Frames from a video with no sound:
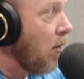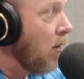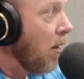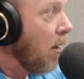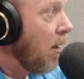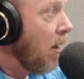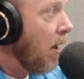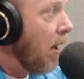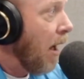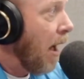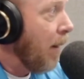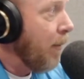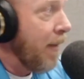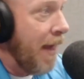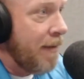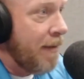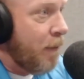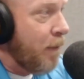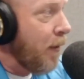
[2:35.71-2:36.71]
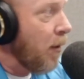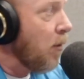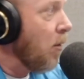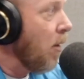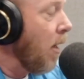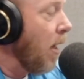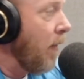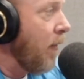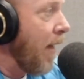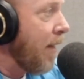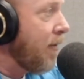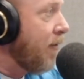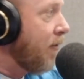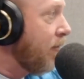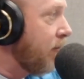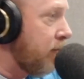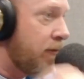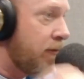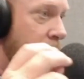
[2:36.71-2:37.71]
Mm-hmm. I mean, that's field, uh,
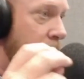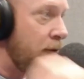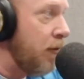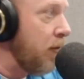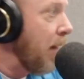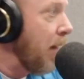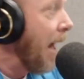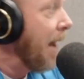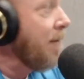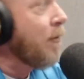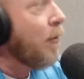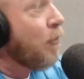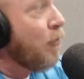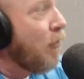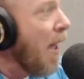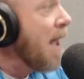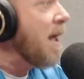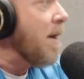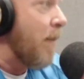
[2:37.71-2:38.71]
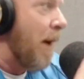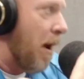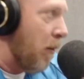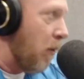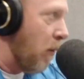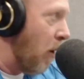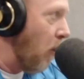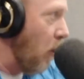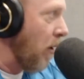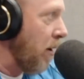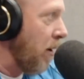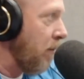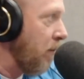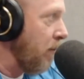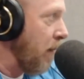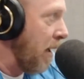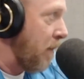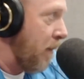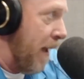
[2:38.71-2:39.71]
that's not even think about rolling
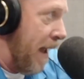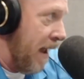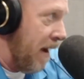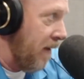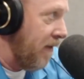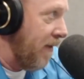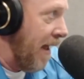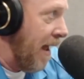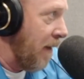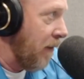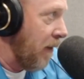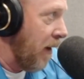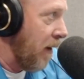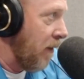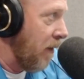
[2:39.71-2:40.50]
McManus out there.